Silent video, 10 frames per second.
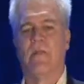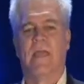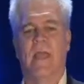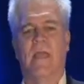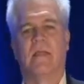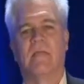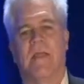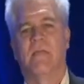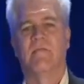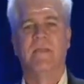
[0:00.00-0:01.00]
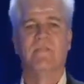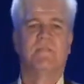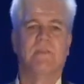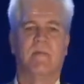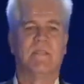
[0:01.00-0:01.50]
and Venture
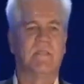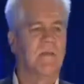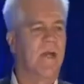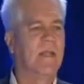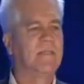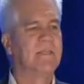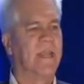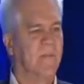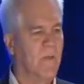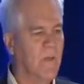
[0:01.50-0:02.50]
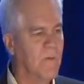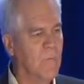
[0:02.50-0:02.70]
Summit's a great example of,